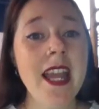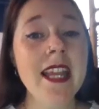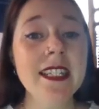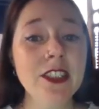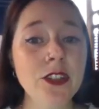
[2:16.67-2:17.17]

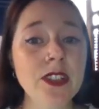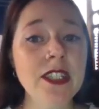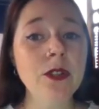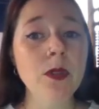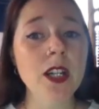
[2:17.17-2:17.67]
In this
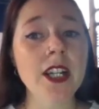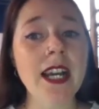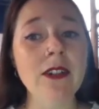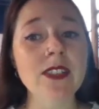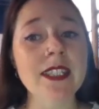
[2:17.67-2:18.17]
unit, you will learn
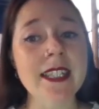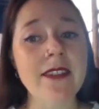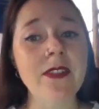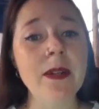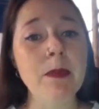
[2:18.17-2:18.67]
how to
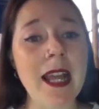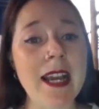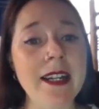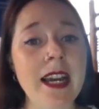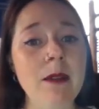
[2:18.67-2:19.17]
safely
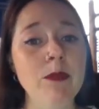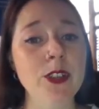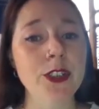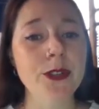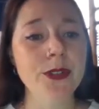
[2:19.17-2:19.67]
plan and
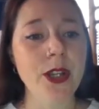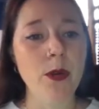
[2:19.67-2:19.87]
produce